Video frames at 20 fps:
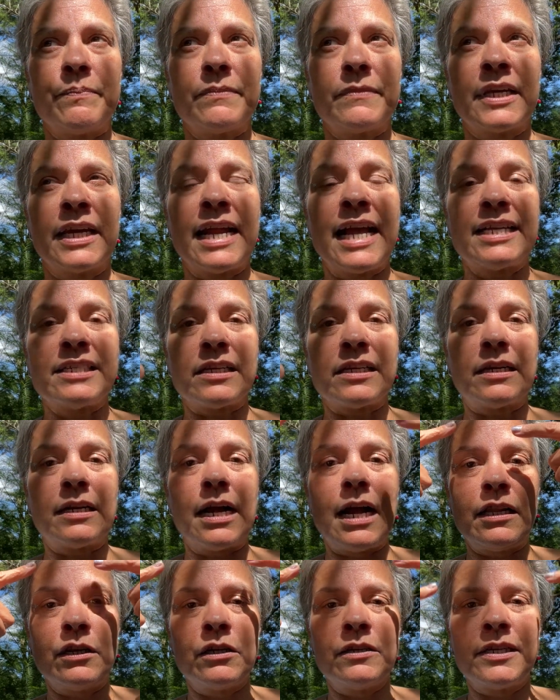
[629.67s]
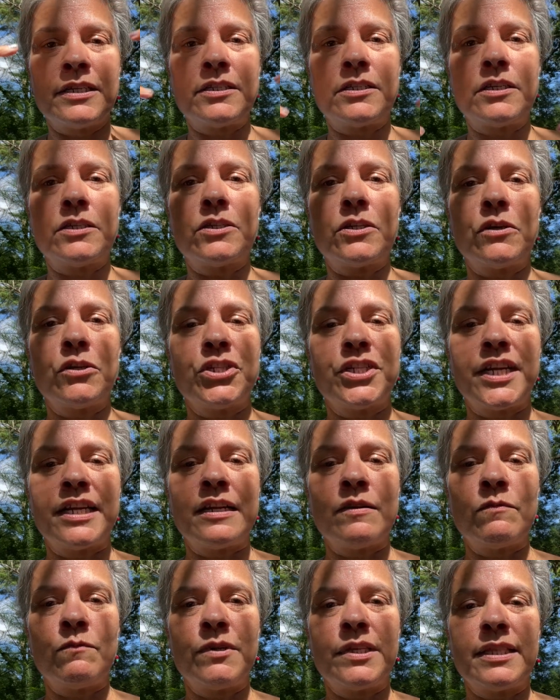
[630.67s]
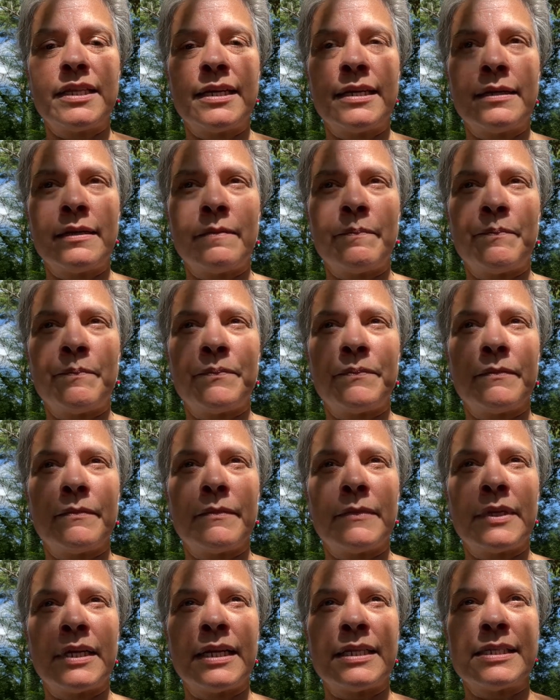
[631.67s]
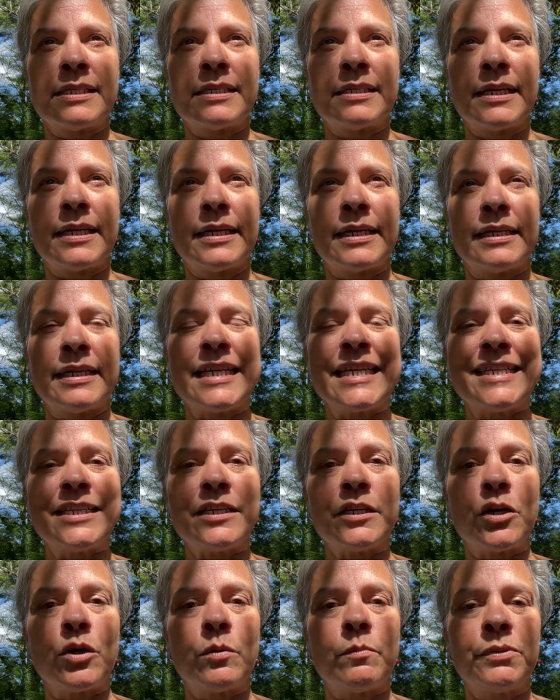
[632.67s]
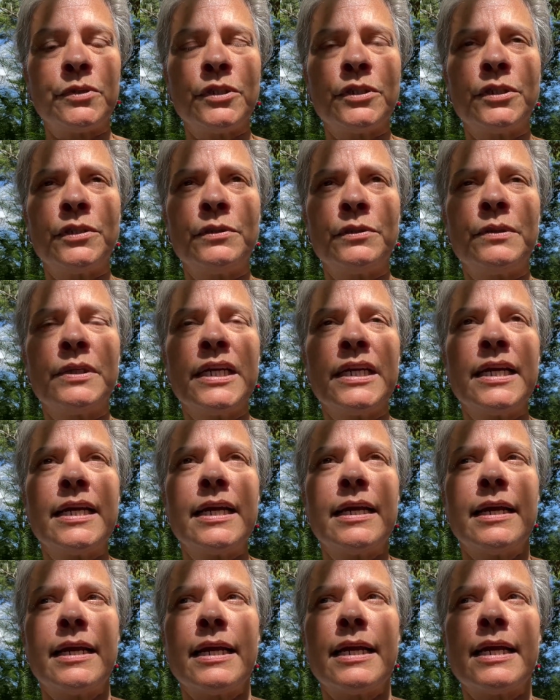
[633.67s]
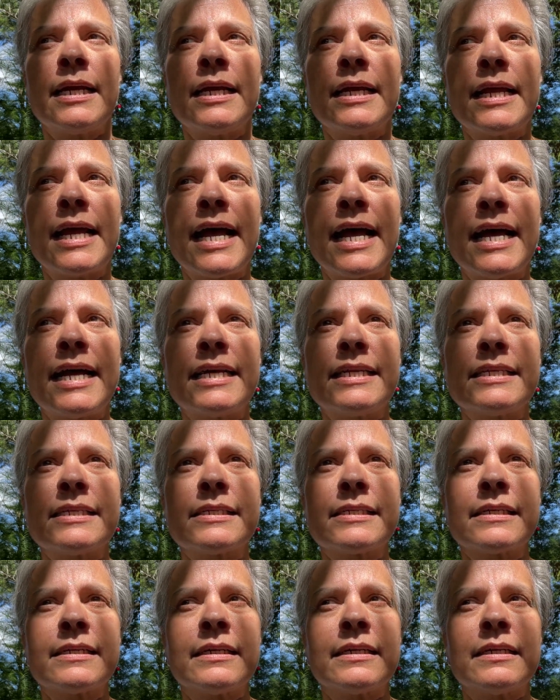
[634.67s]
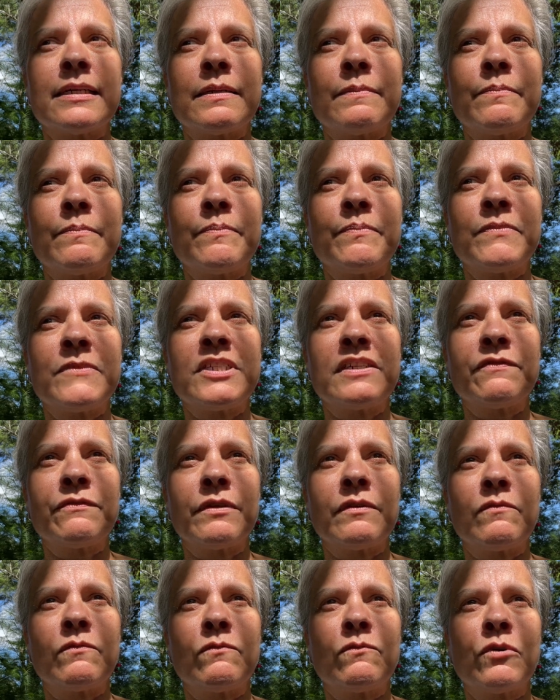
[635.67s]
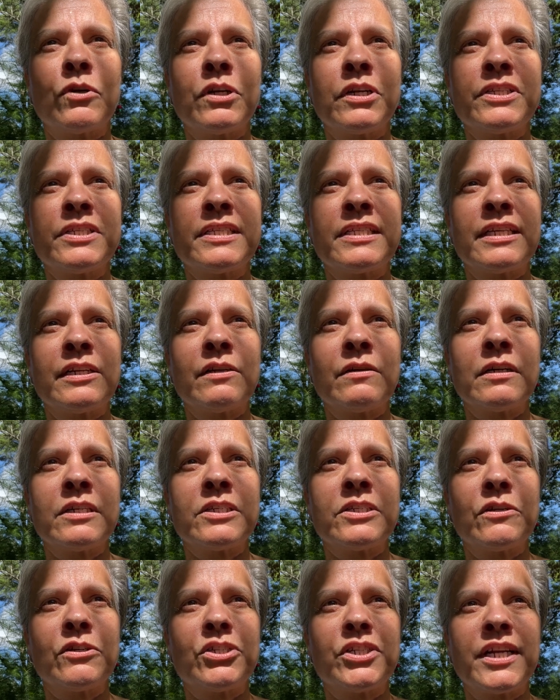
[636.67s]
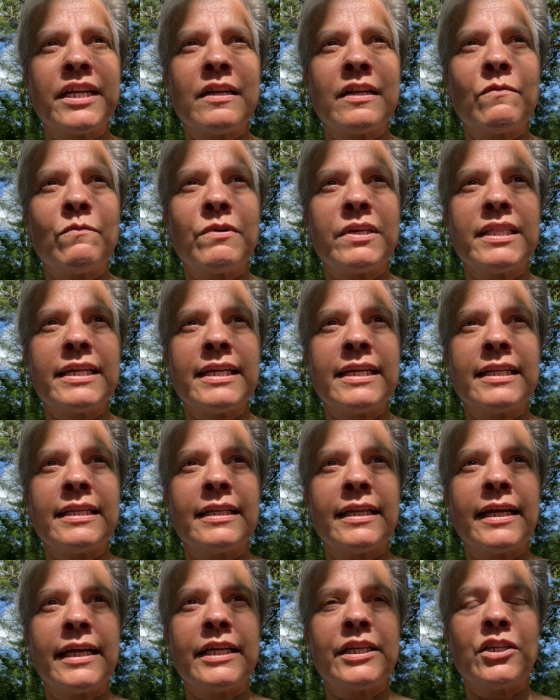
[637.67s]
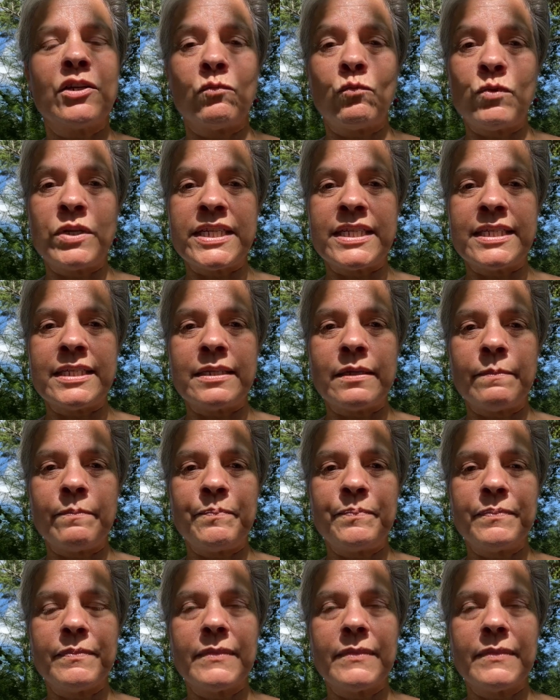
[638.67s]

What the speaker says: It has a color that's associated with it. It's like an indigo blue. It has different words that are associated with it, like your wisdom.